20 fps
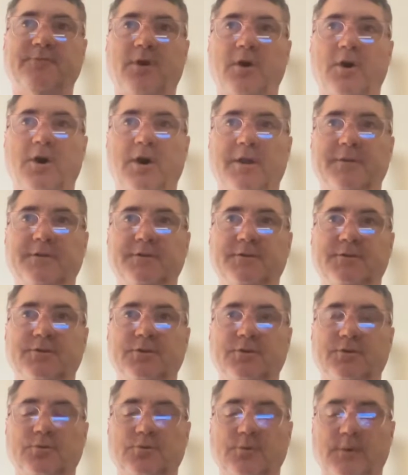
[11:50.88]
on
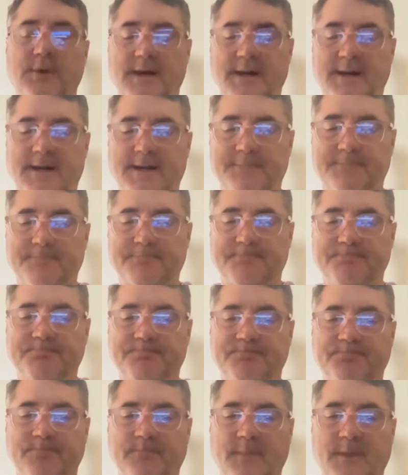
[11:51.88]
to
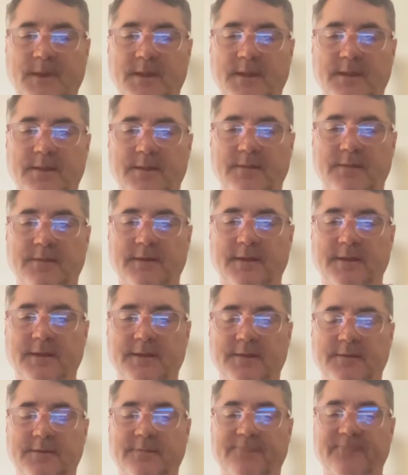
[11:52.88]

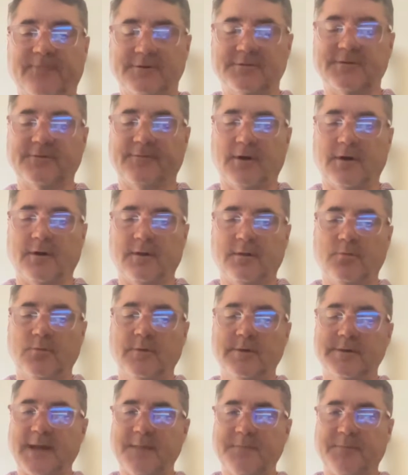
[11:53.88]
first of all,
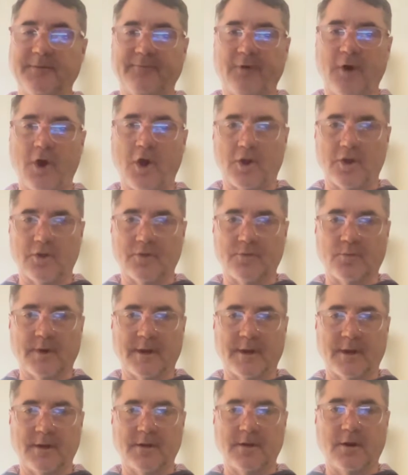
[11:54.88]
what type of
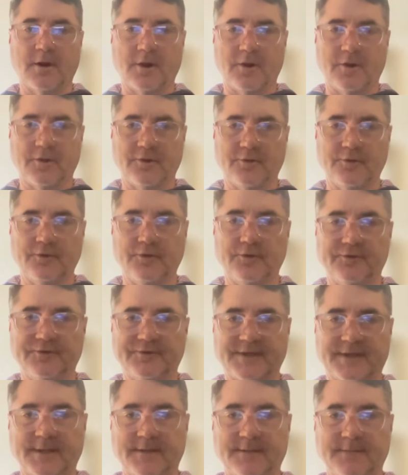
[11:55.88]
hardware are you
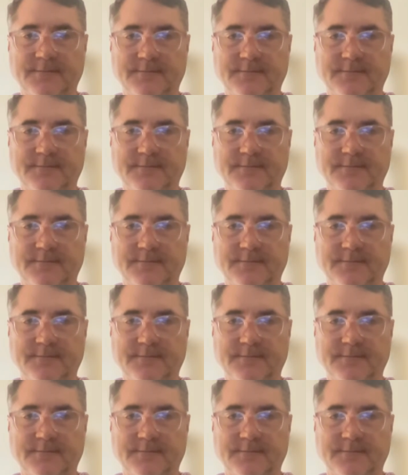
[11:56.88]
using?